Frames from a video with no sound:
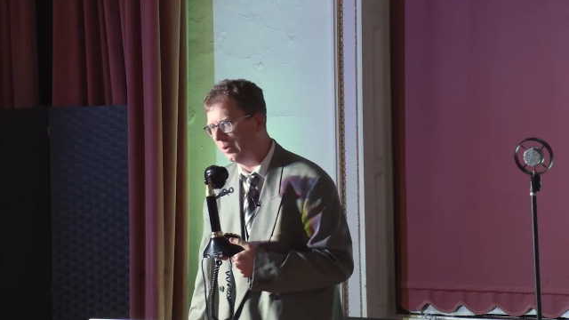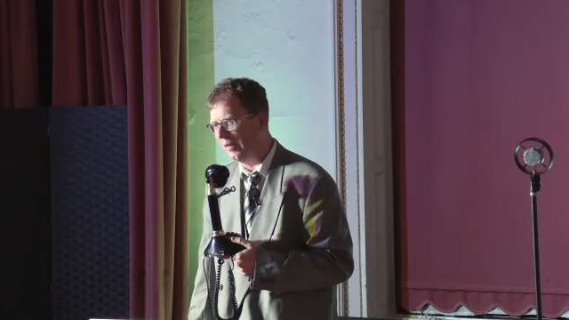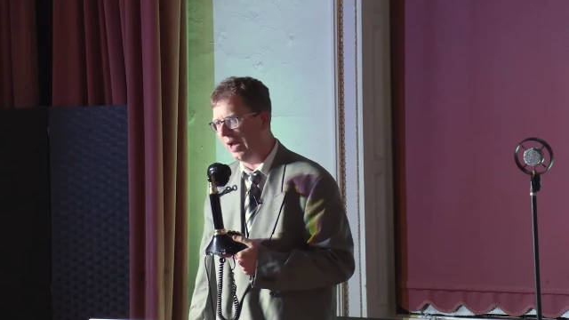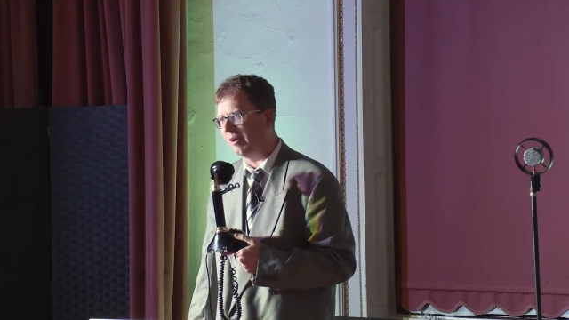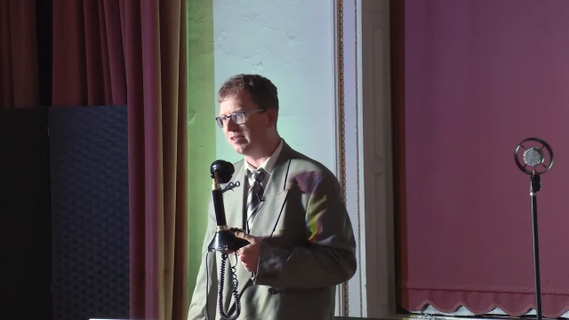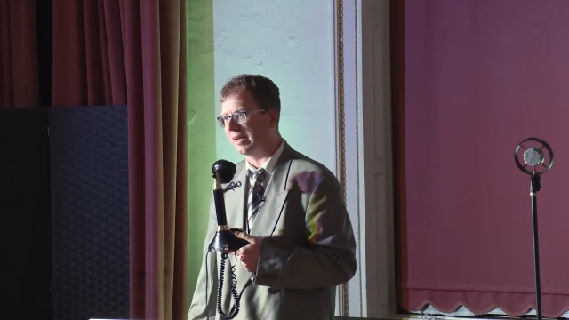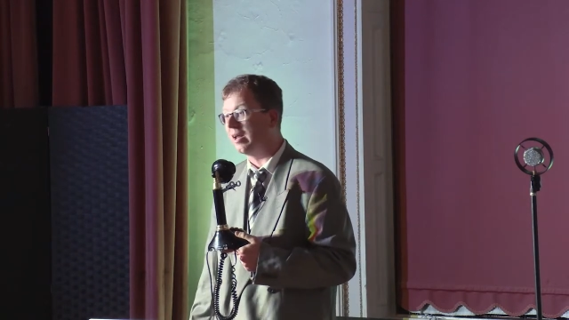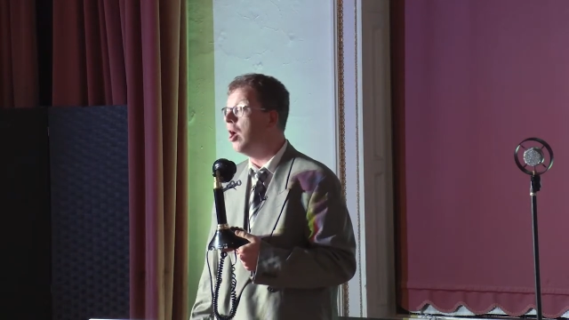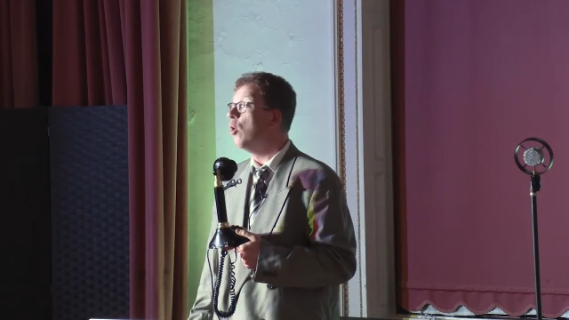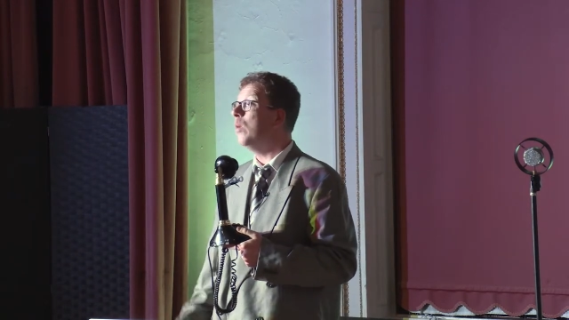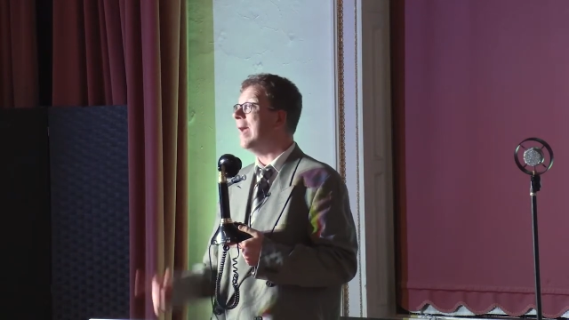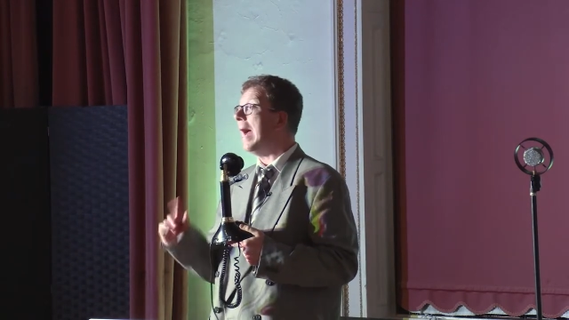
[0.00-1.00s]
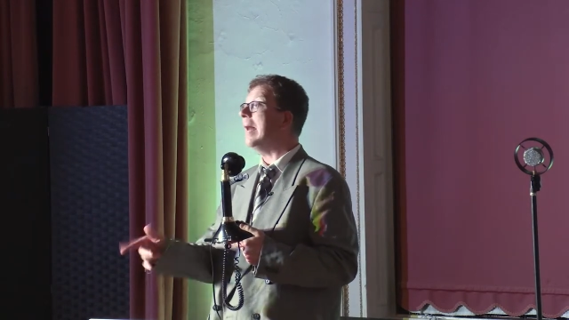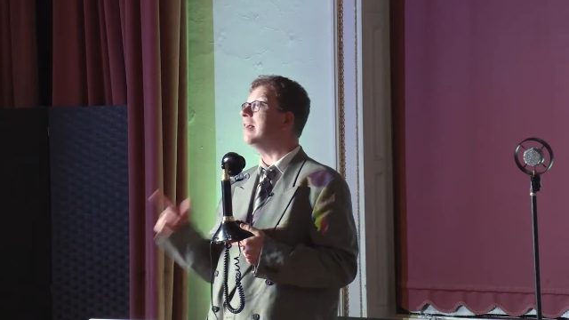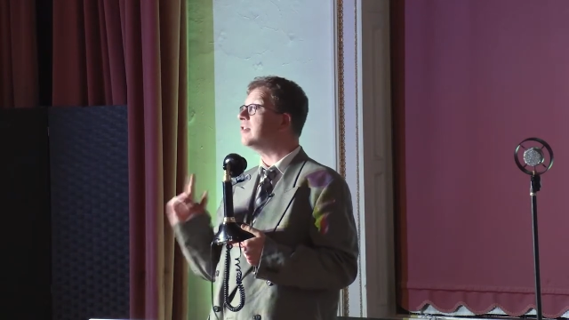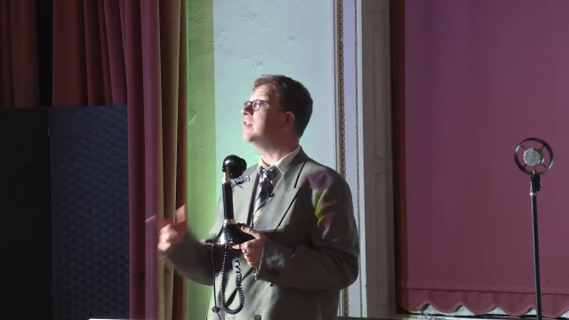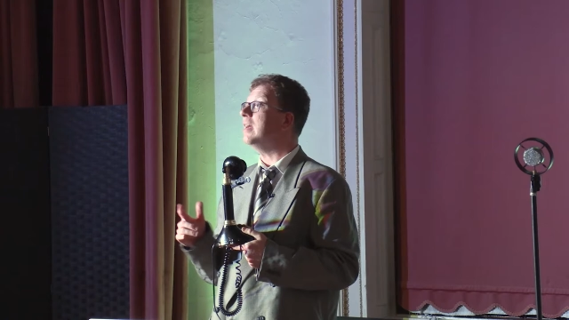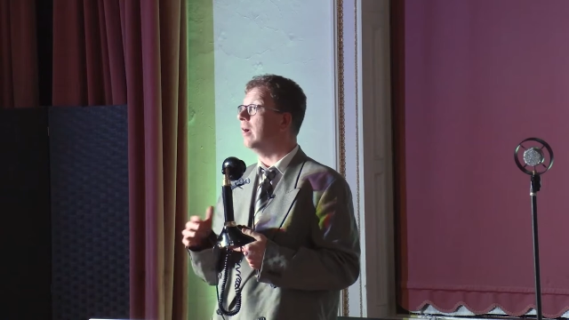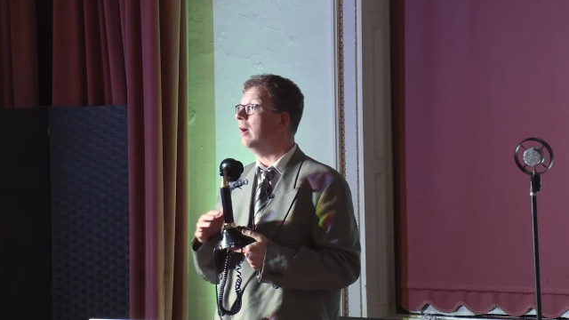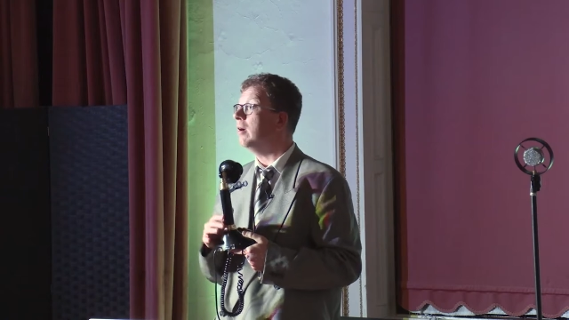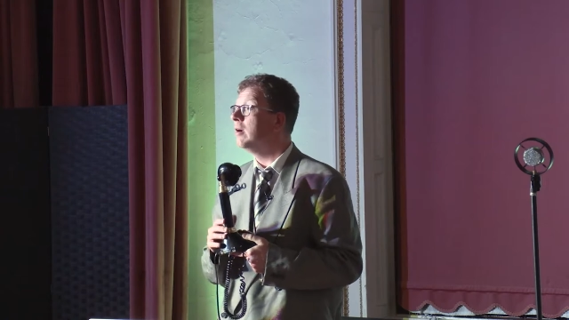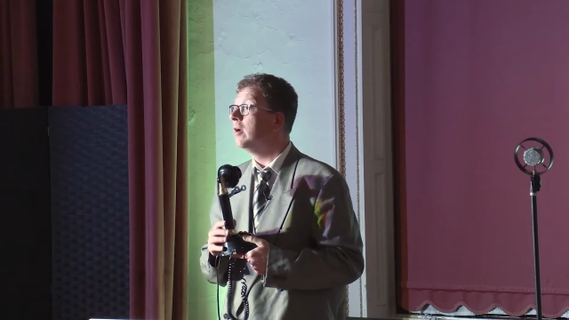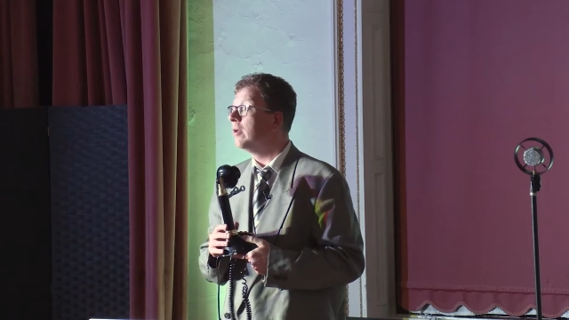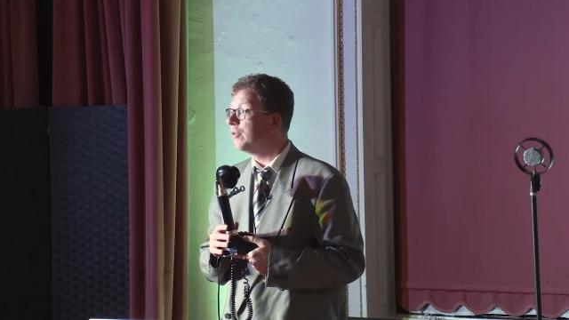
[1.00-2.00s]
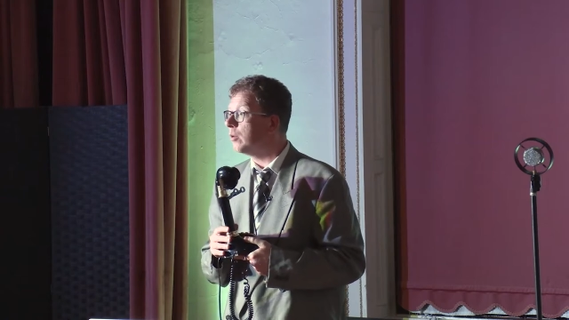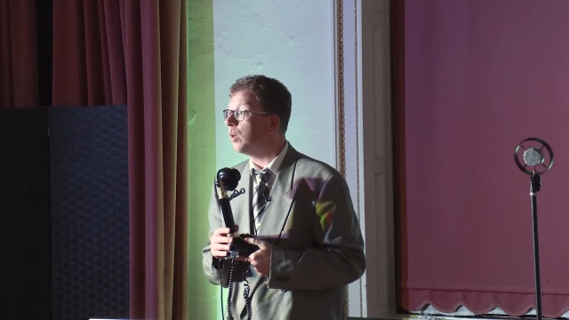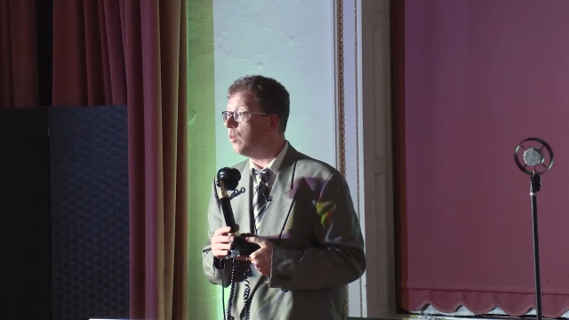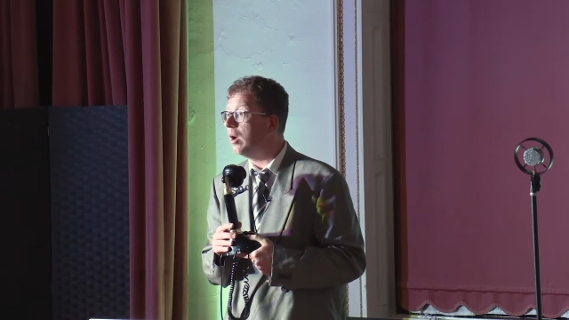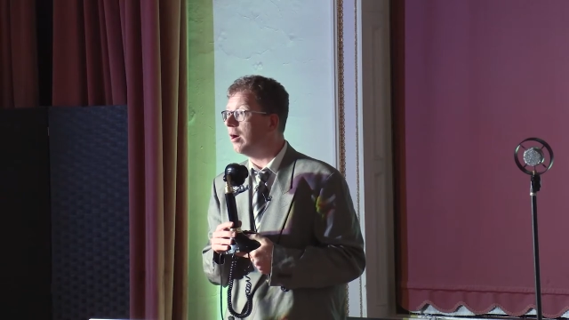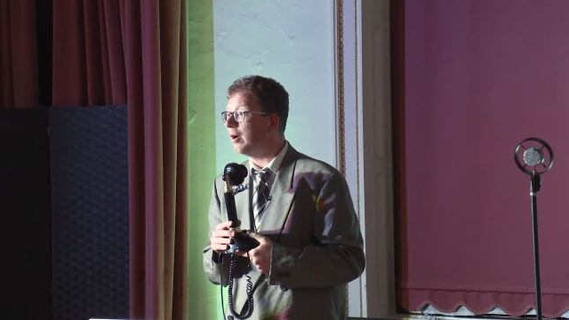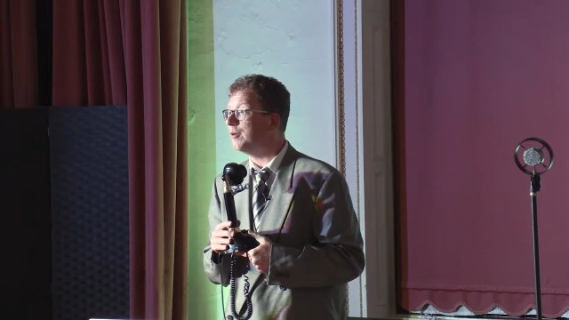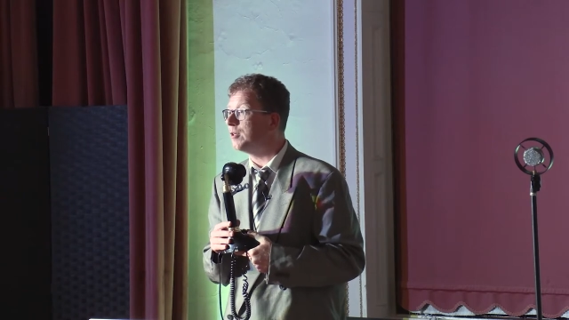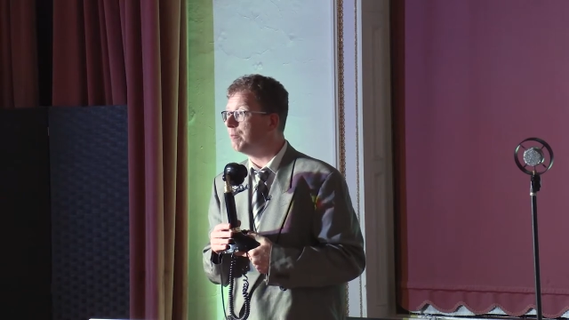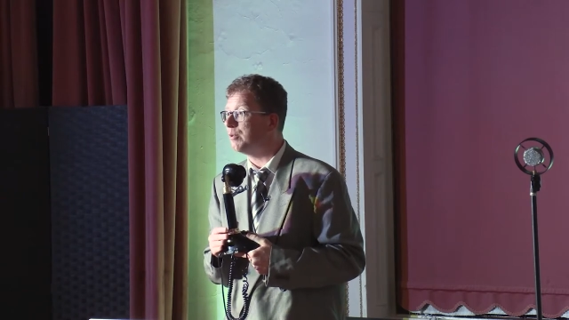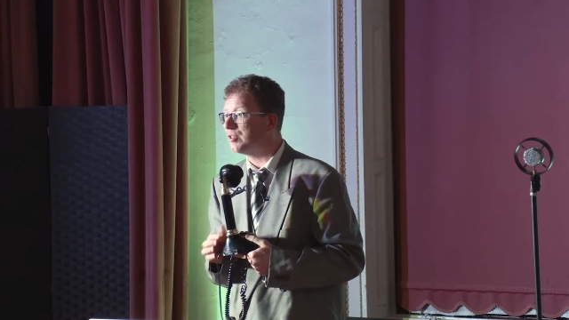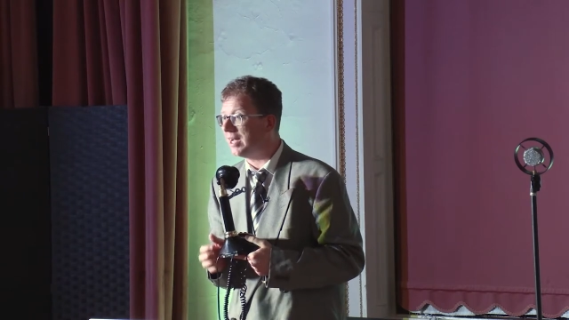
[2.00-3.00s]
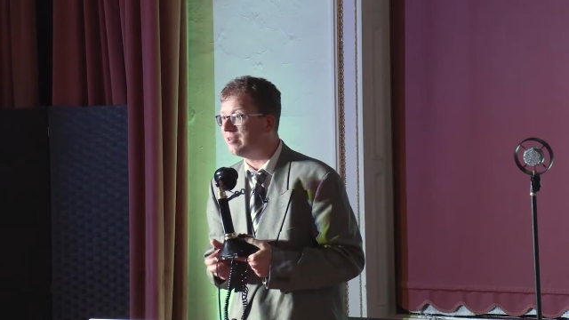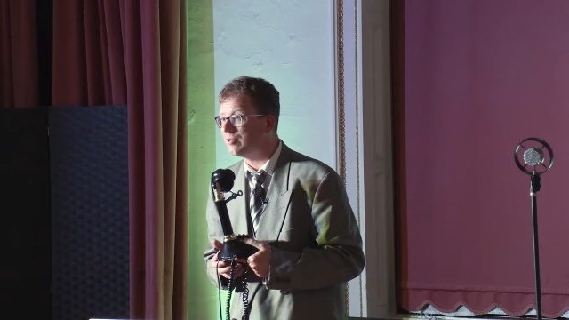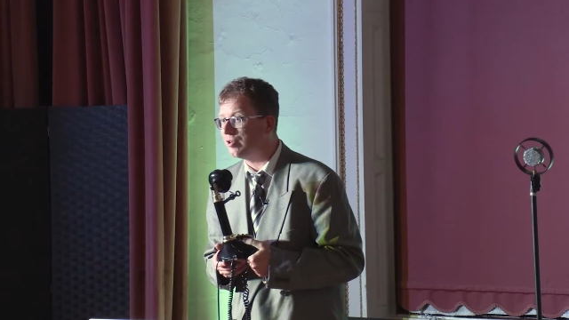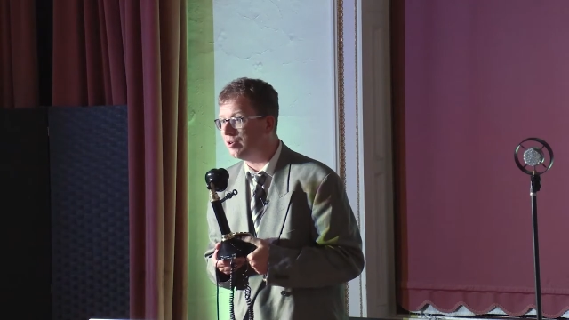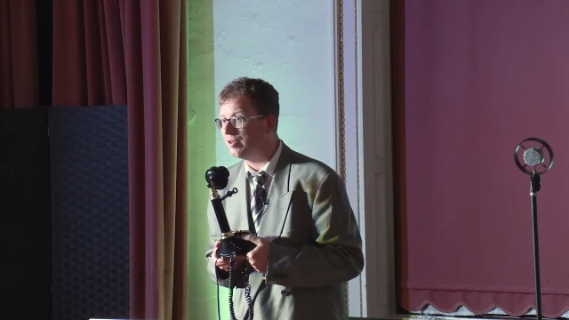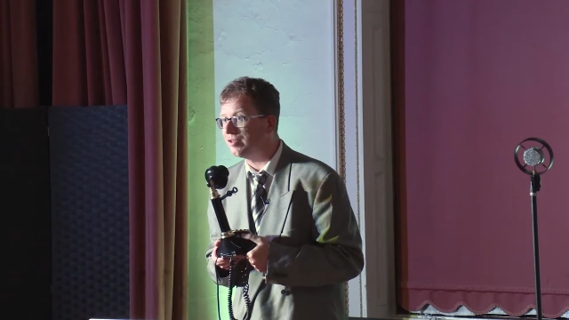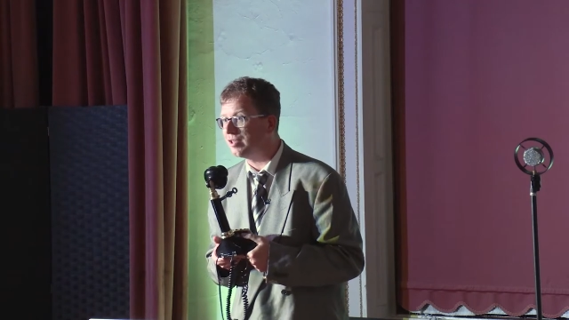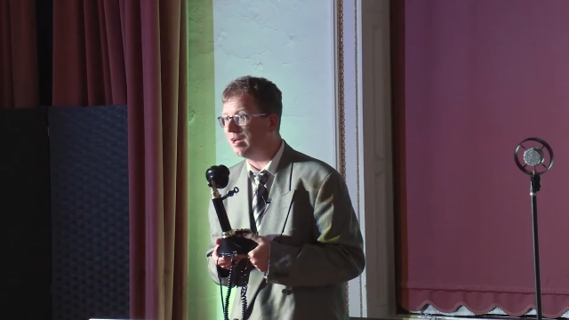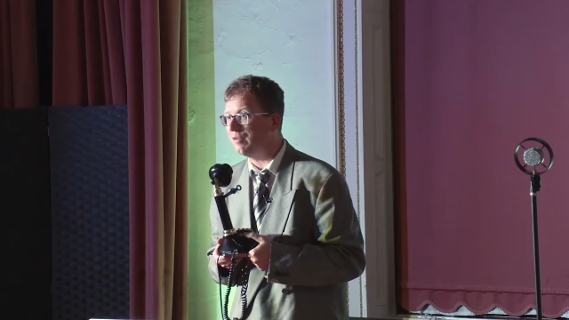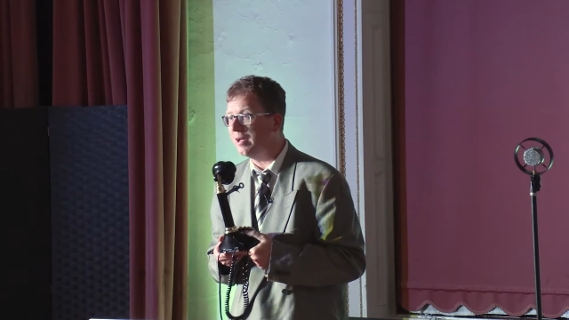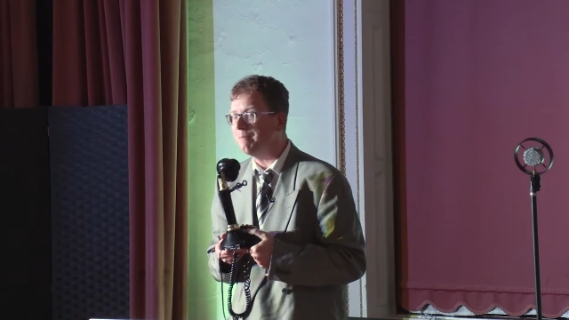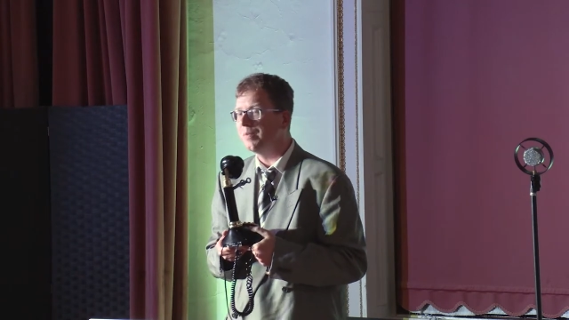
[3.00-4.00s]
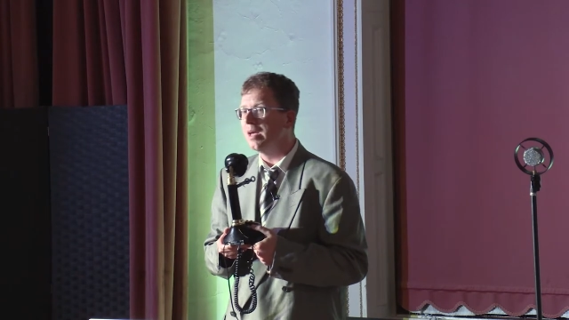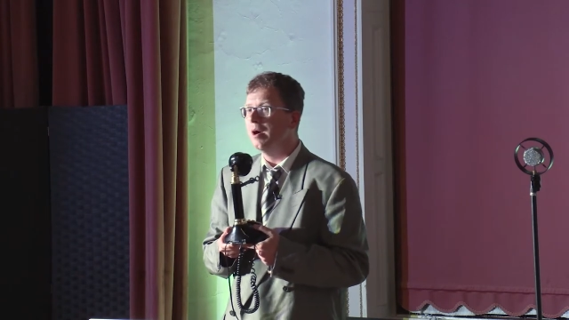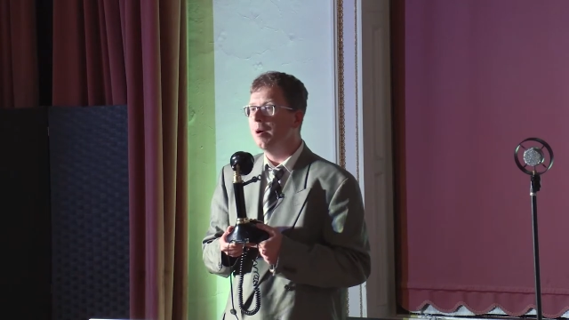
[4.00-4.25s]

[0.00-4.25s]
on there exactly. We had a singer that we were going to present to you this evening,